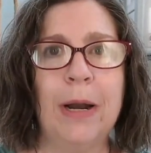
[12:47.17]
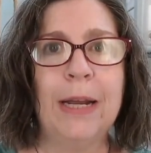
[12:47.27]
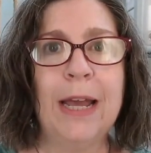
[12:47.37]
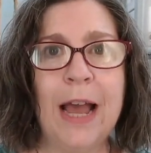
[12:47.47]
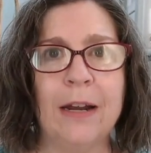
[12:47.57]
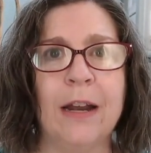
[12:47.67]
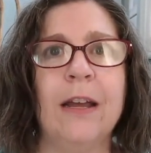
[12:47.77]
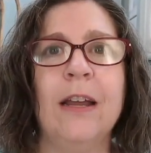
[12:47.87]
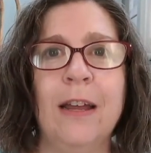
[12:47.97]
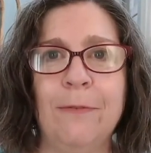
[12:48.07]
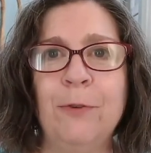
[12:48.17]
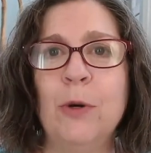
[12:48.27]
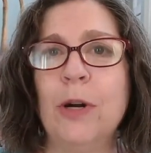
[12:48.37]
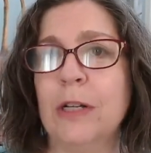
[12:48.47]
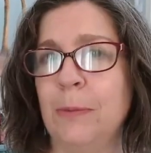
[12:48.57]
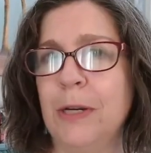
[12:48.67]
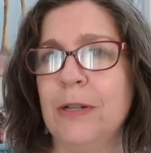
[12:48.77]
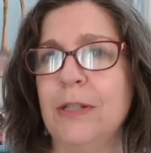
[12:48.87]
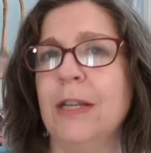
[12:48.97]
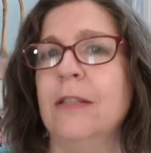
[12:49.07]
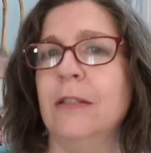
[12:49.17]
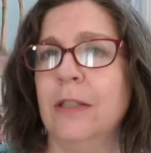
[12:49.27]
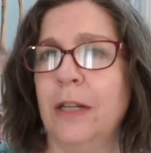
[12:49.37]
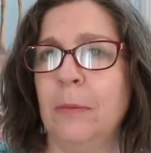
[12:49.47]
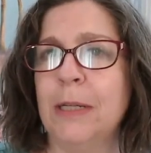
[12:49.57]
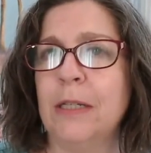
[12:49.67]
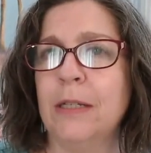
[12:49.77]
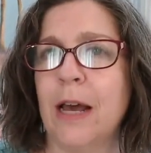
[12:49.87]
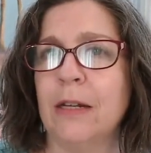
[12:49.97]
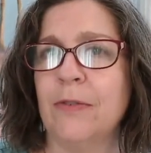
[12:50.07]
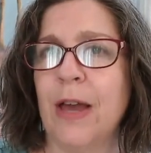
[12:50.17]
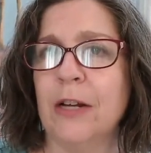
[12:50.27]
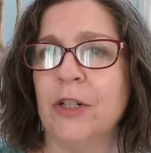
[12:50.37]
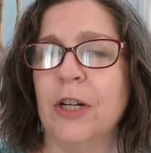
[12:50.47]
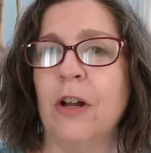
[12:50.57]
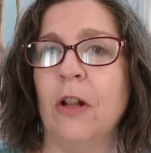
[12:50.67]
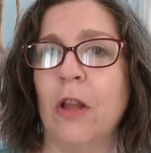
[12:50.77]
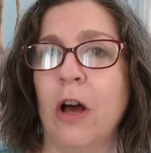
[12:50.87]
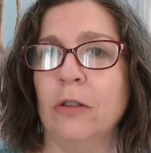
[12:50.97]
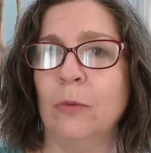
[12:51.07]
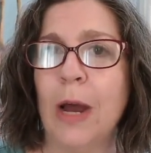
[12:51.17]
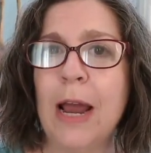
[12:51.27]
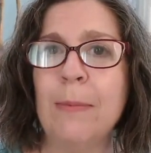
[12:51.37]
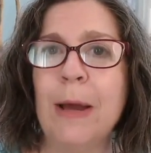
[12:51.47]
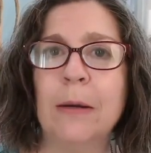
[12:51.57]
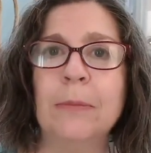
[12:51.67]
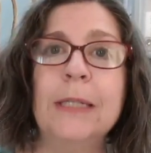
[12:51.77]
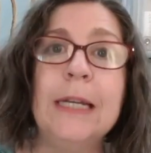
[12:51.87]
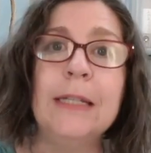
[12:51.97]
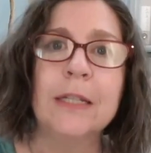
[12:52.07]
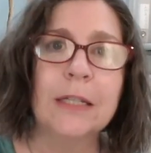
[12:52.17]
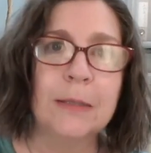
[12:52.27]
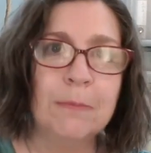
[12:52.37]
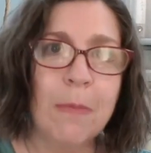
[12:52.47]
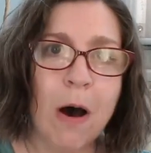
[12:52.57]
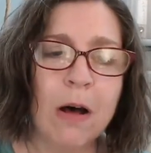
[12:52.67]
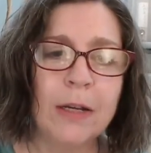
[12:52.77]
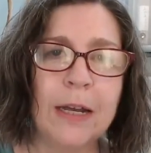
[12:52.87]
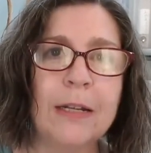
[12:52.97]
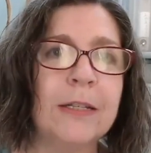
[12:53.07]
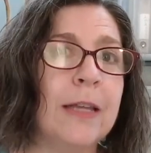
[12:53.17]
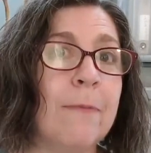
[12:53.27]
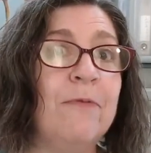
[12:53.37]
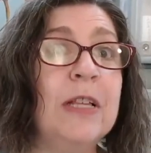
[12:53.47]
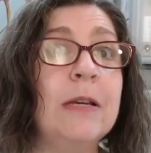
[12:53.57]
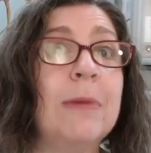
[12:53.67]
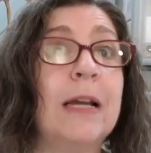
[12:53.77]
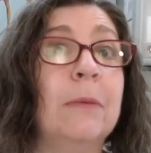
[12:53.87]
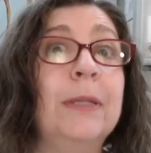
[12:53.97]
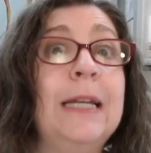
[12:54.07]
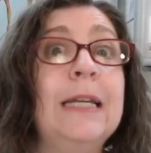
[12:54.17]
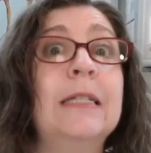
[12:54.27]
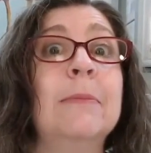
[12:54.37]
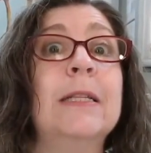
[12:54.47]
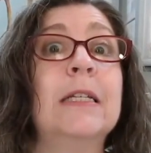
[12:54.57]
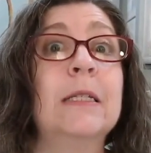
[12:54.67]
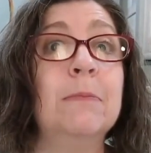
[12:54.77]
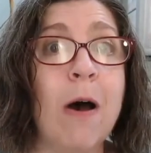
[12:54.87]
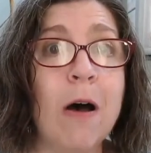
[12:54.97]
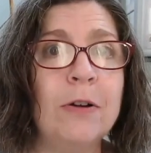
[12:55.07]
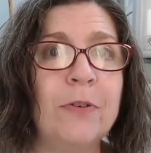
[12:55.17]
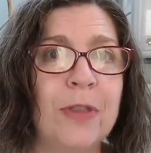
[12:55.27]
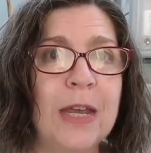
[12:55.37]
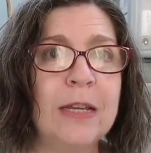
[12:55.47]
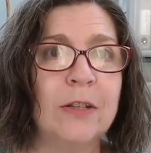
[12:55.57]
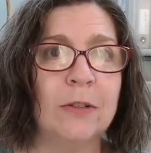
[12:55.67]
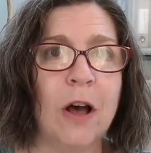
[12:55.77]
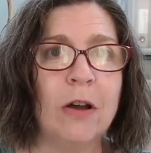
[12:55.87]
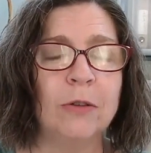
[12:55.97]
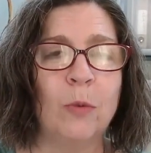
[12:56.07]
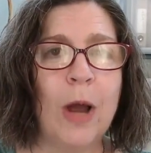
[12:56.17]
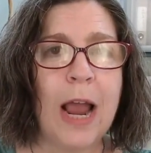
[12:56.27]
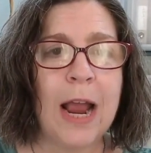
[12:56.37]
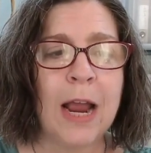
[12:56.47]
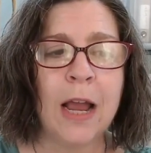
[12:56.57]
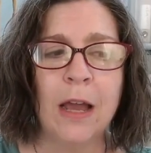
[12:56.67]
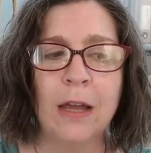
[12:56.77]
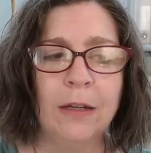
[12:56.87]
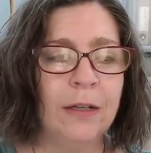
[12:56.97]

But again, if you're experiencing the little bits of satisfaction along the way by completing the small, getting the same feeling by completing some of the smaller things along the way,